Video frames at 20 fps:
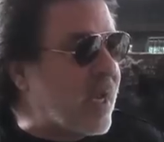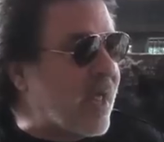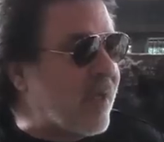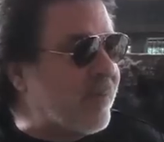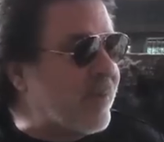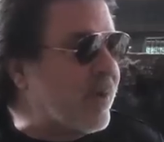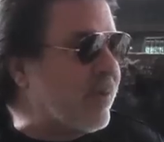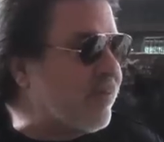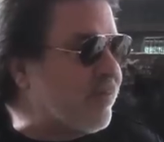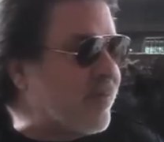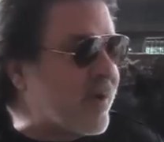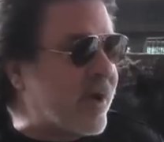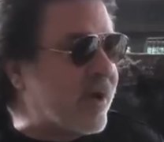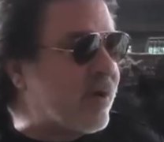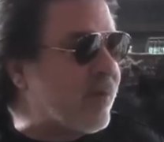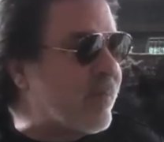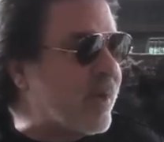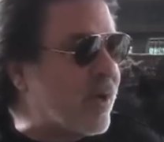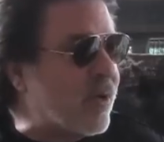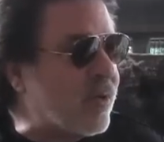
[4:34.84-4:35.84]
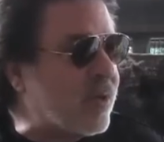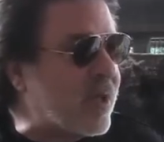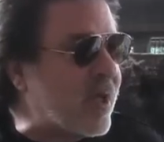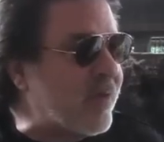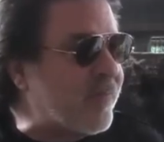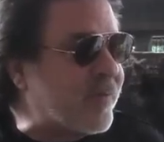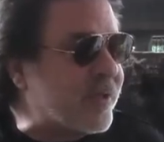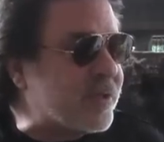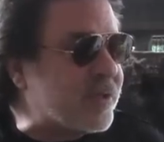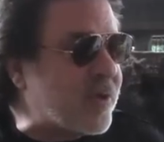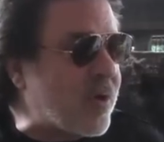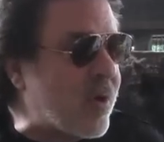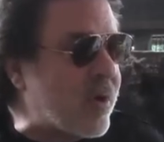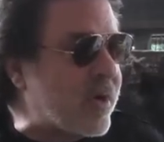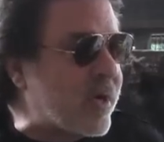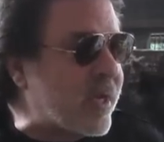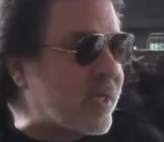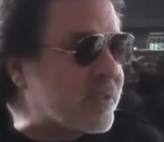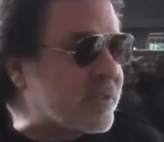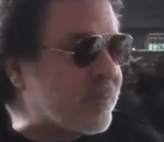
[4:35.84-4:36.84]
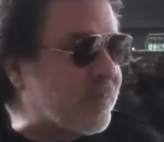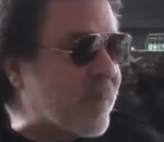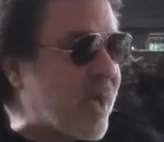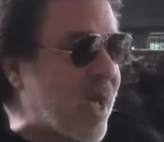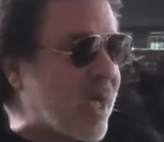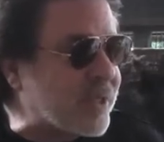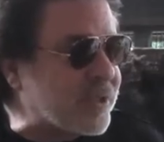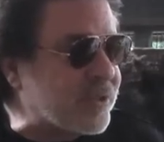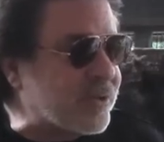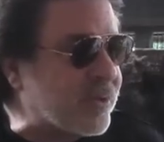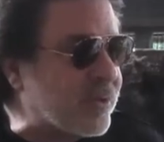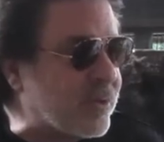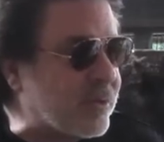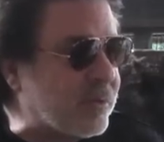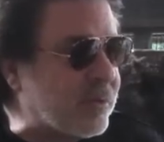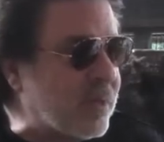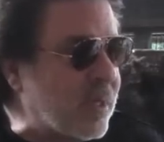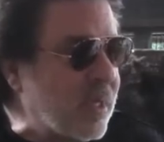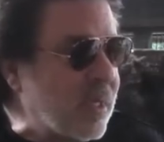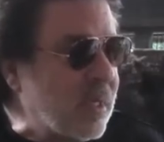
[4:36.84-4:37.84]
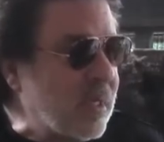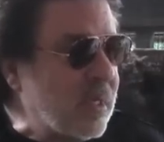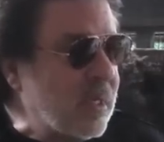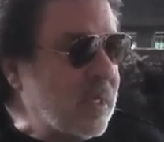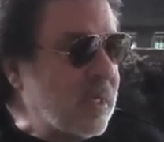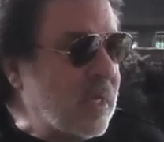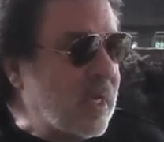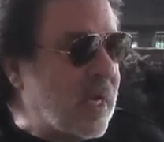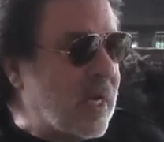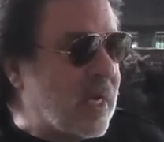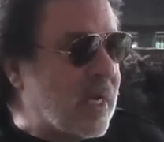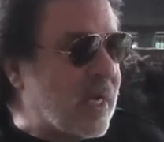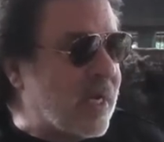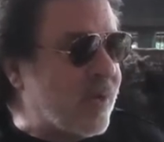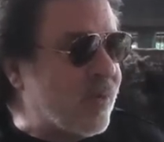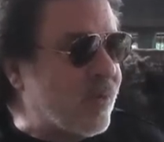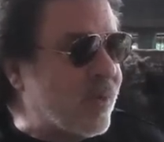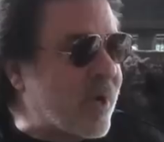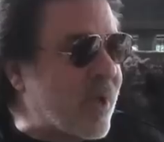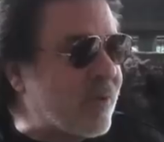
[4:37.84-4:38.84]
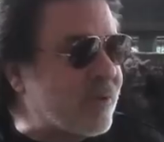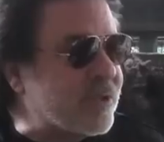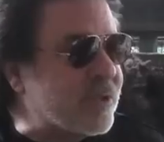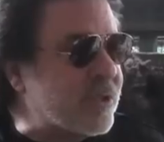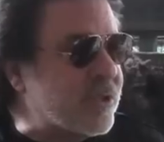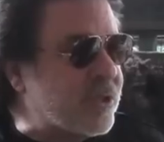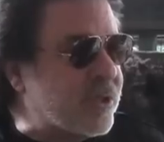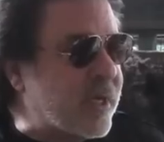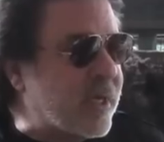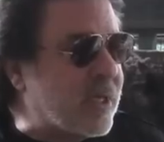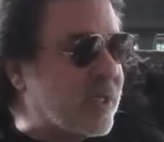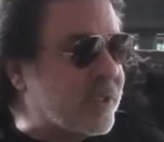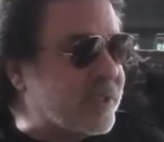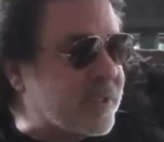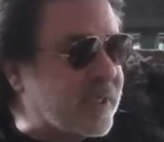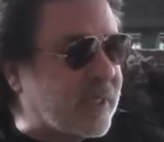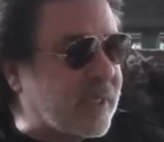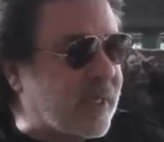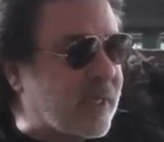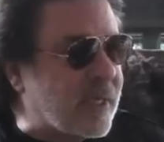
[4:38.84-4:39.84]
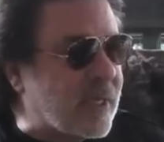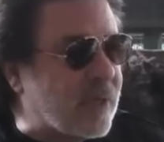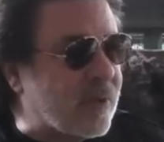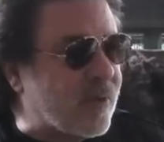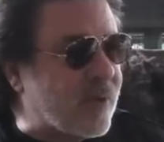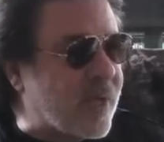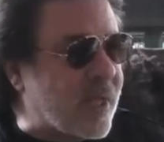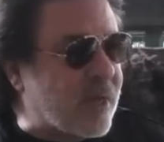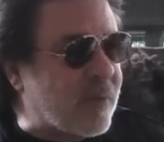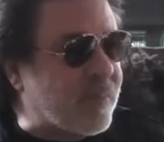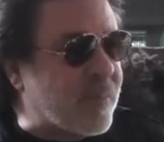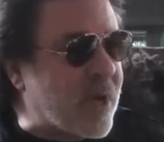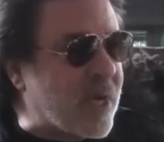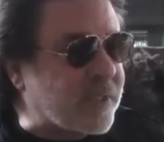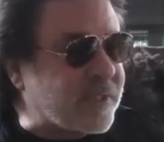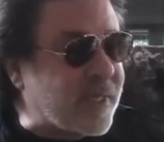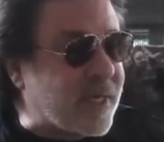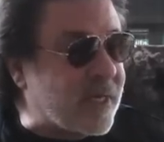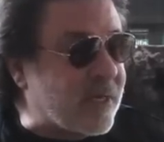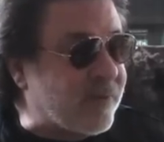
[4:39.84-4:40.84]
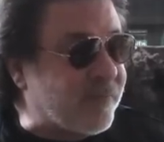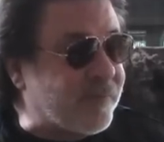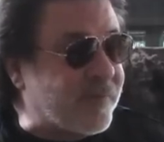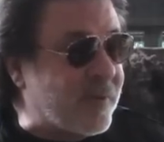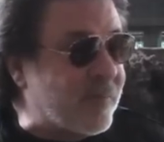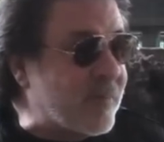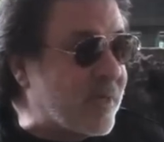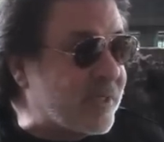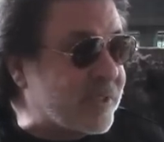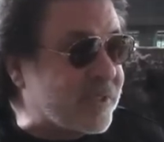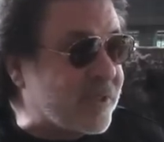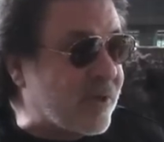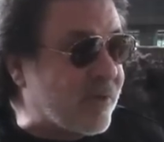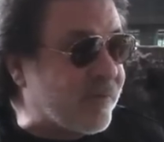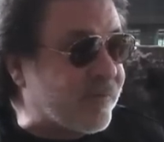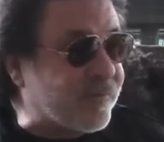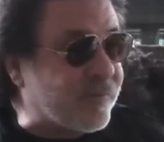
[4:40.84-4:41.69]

I've been a fighter my whole life. I started as a boxer, and when I was in jail as a kid, I learned how to box, how to defend myself